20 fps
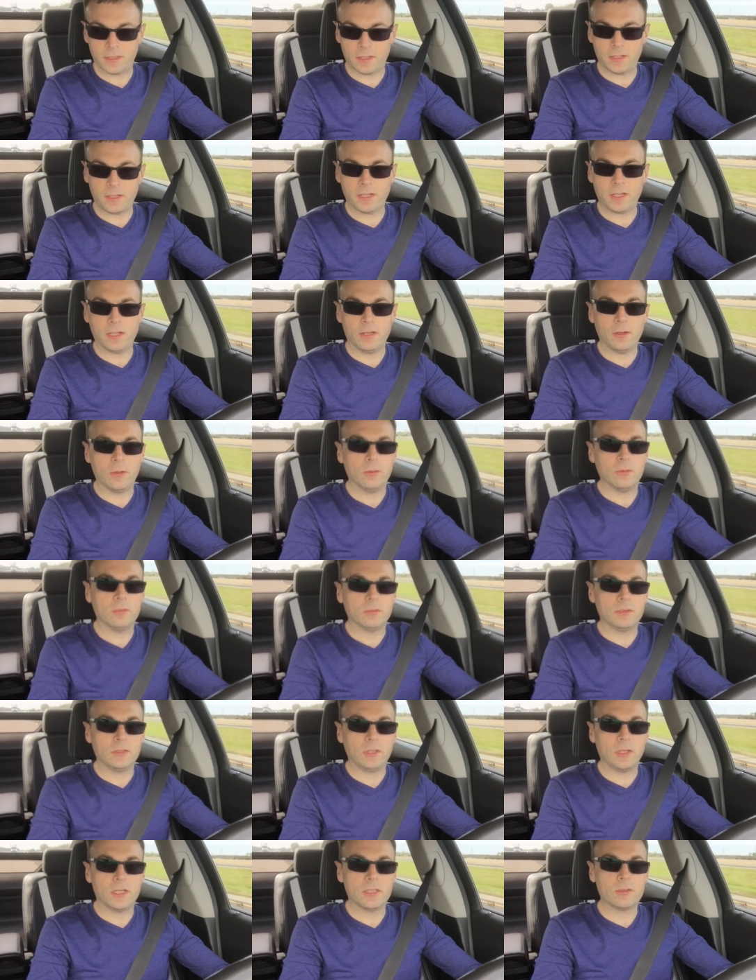So there you go.
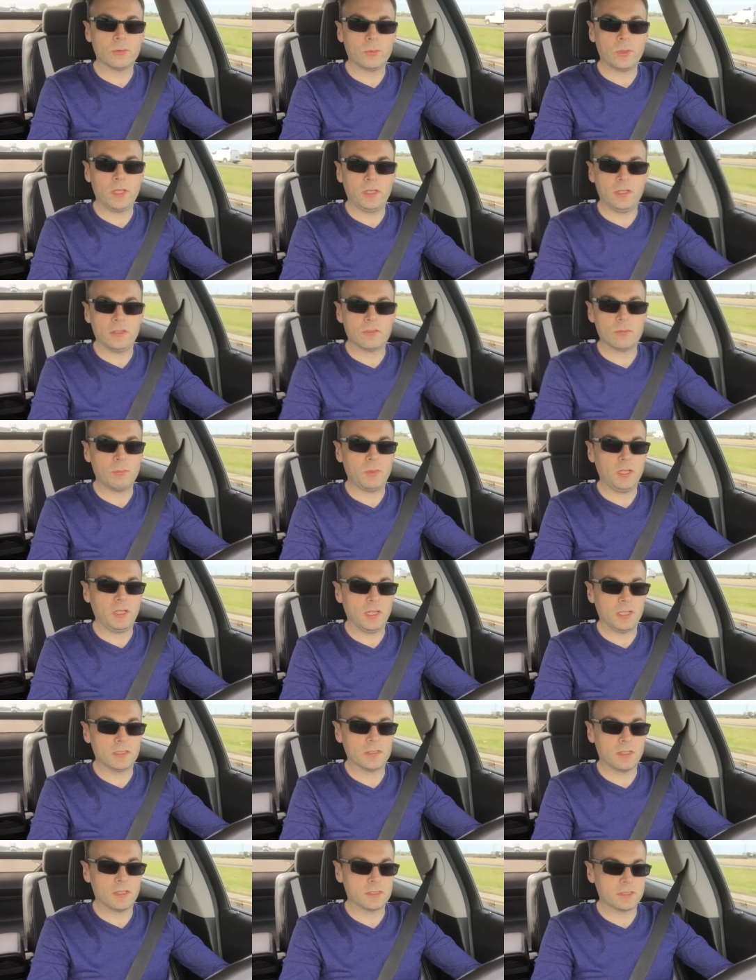You got to witness me
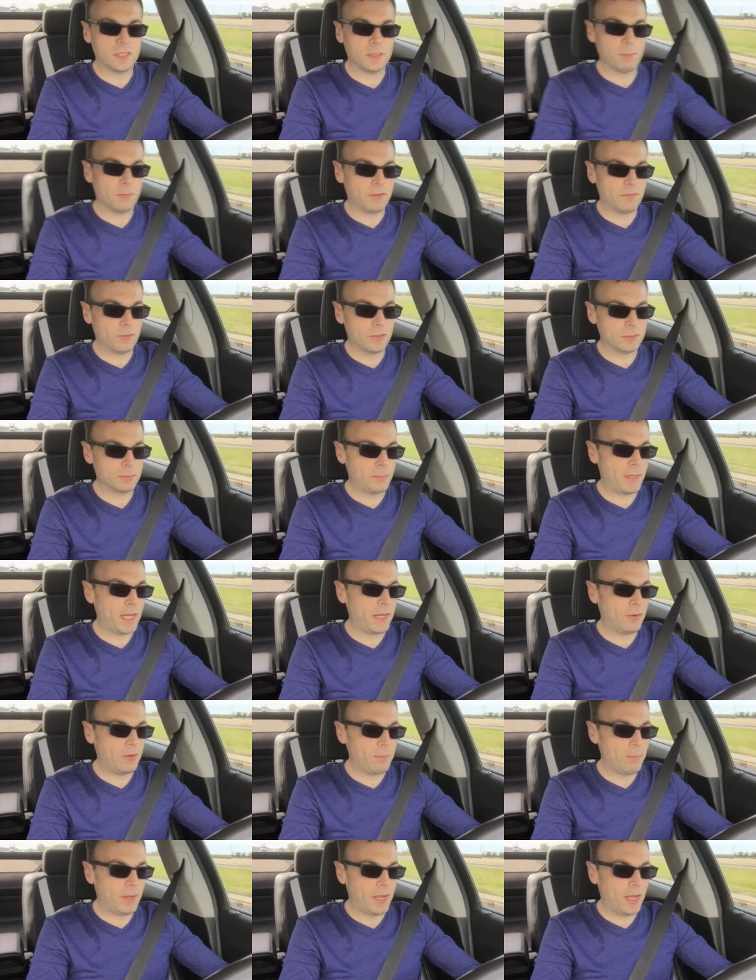exhausting my first
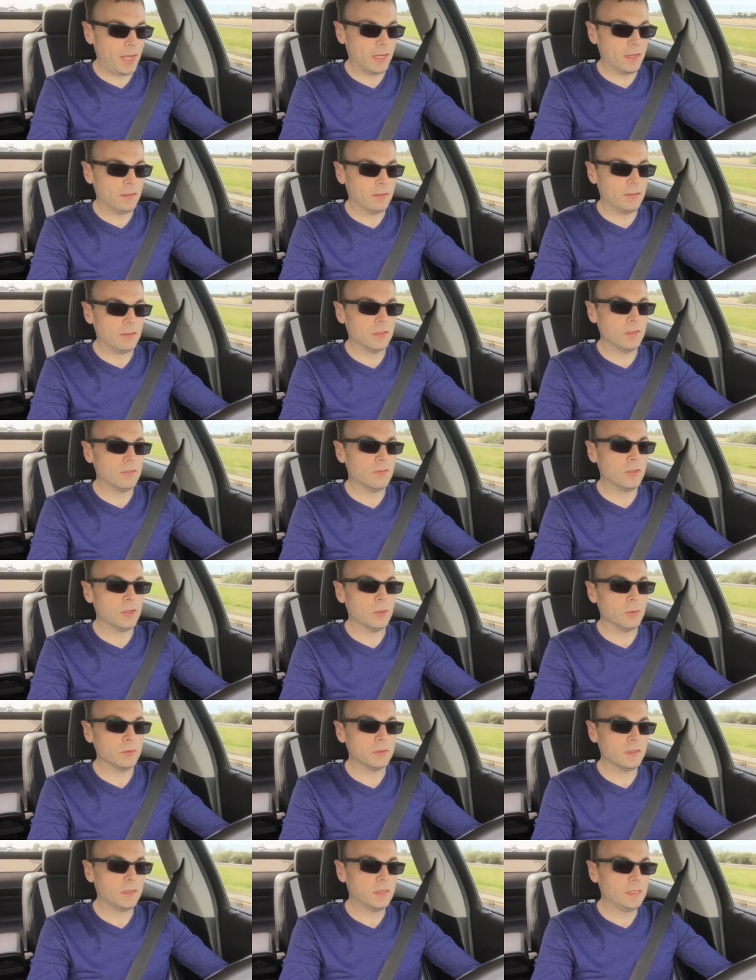battery pack on the
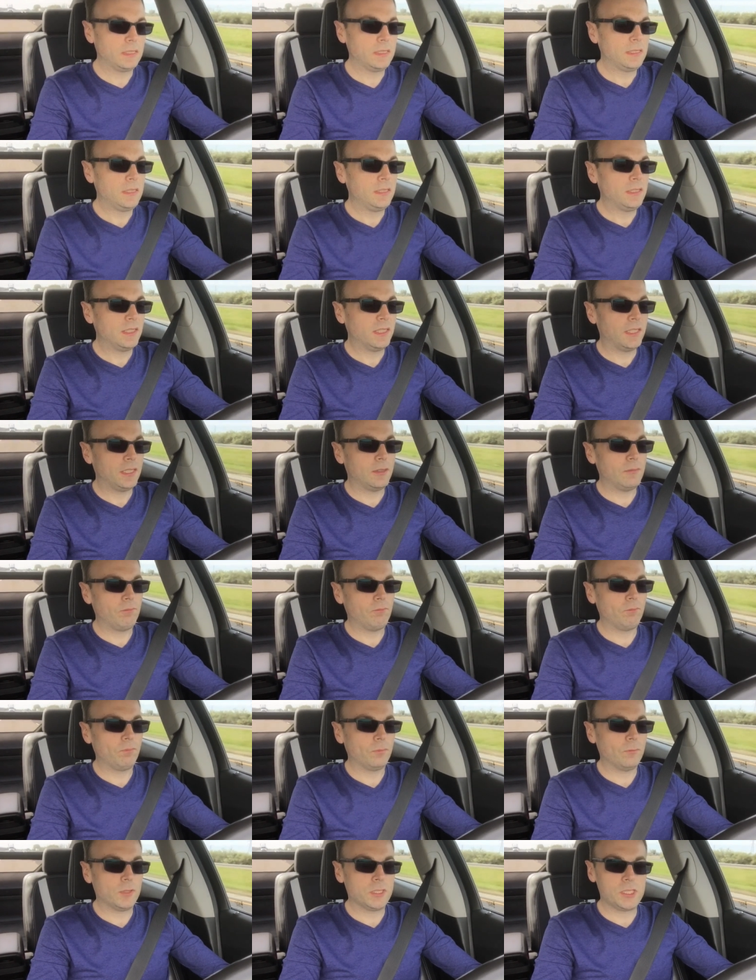Bolt,
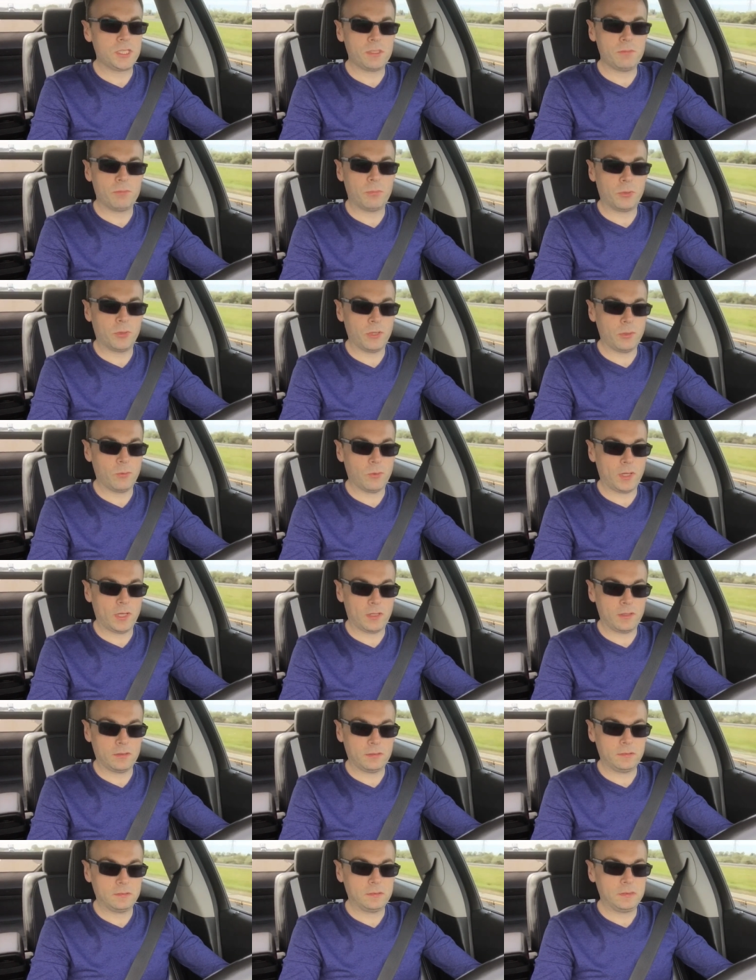which it did pretty
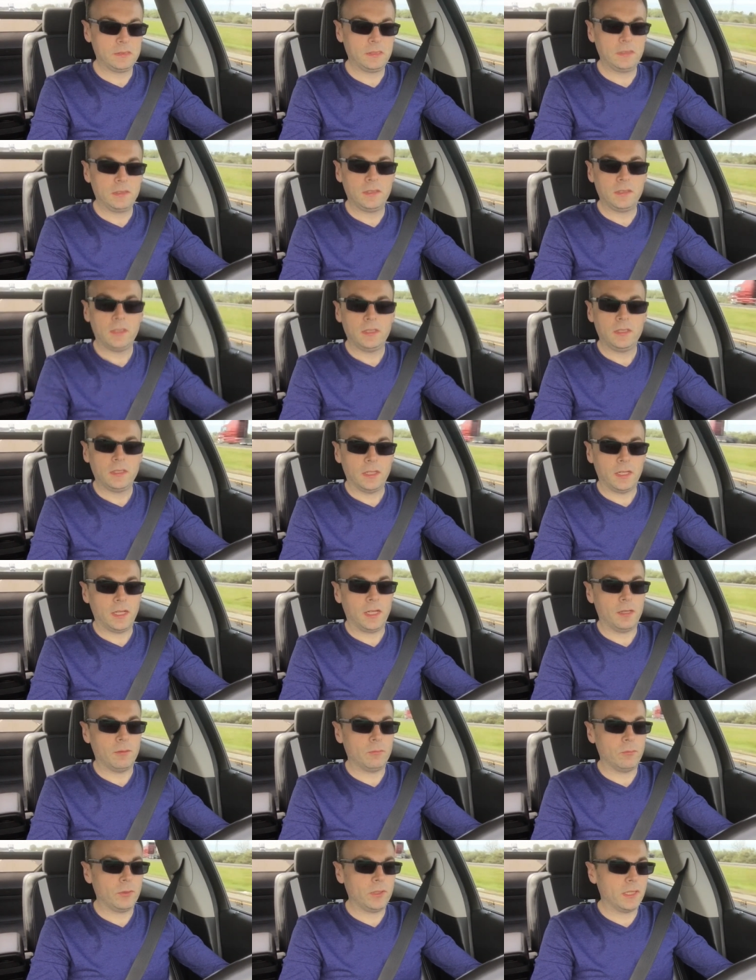well.
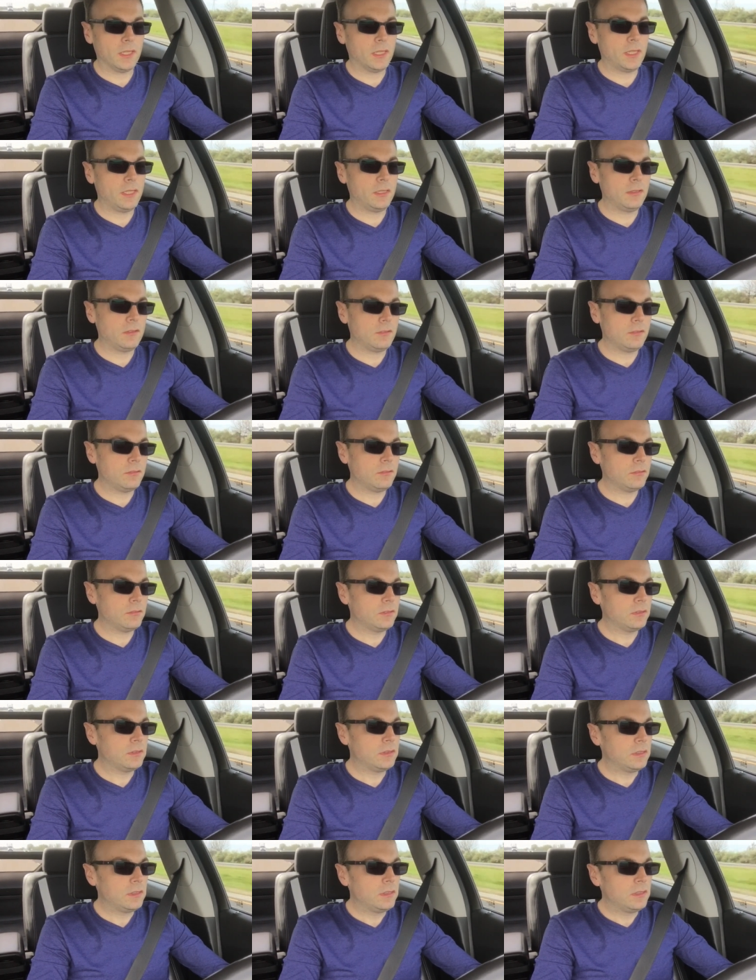We got
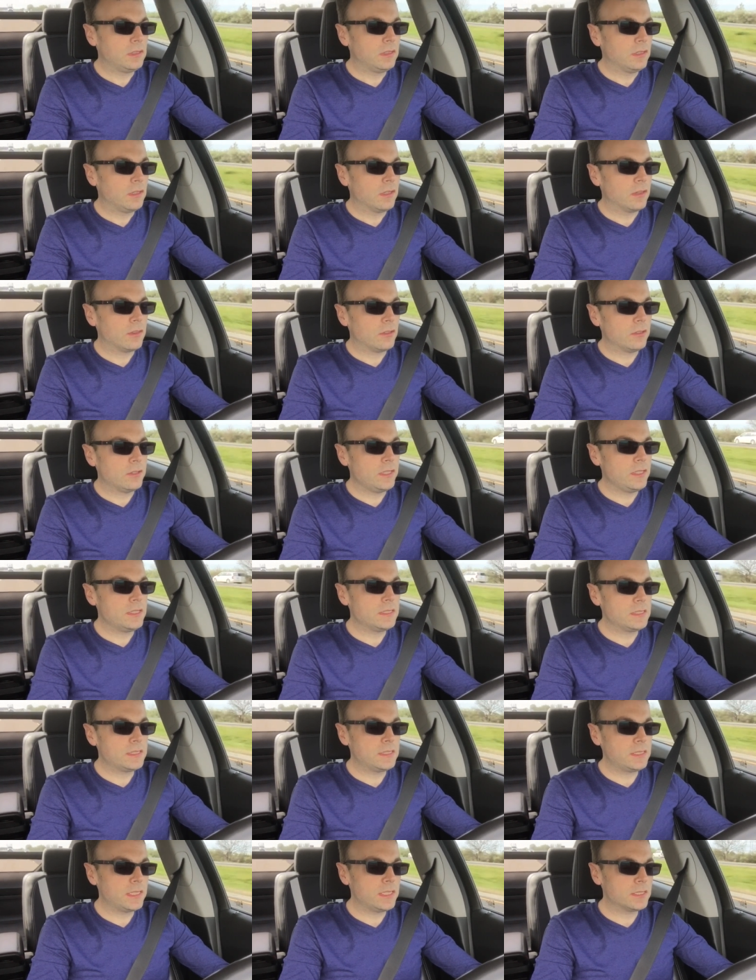
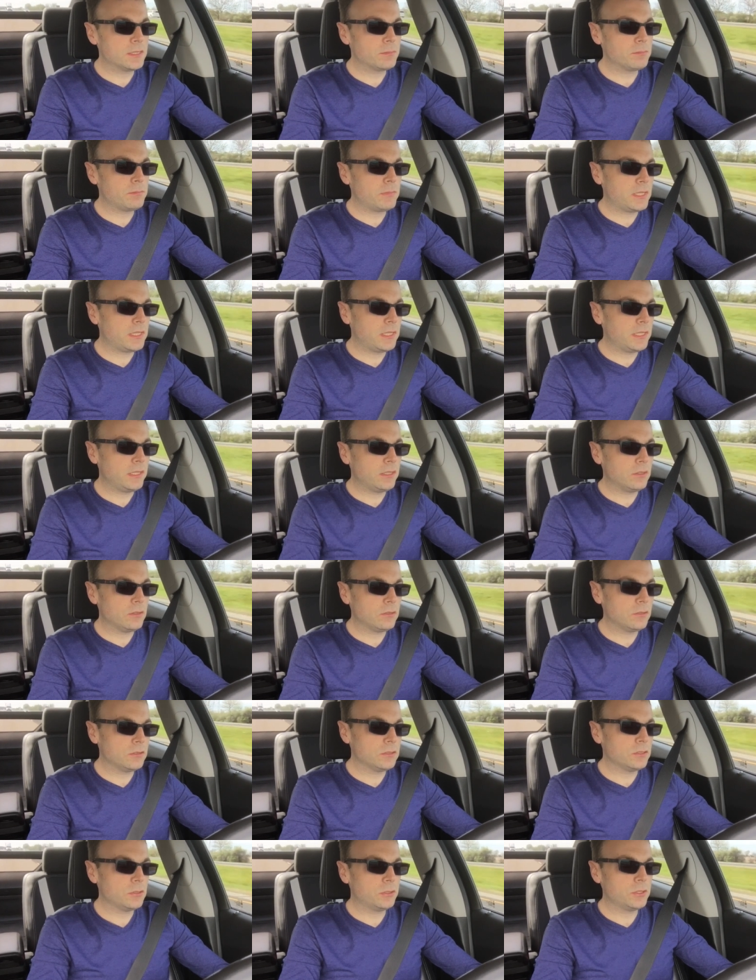36
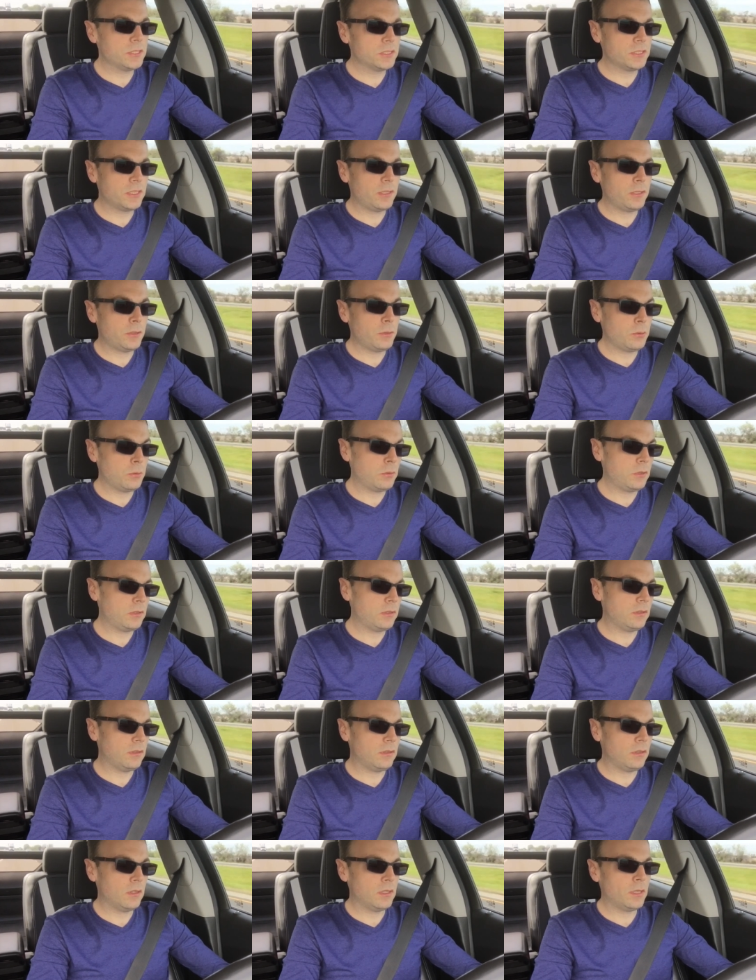miles or so
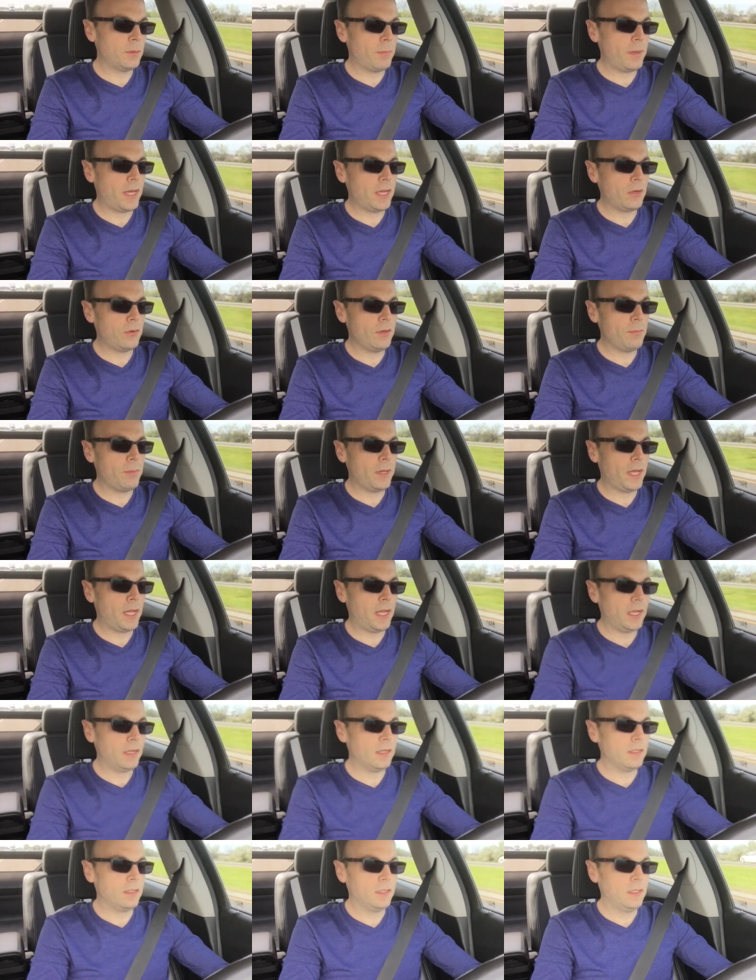on the battery pack,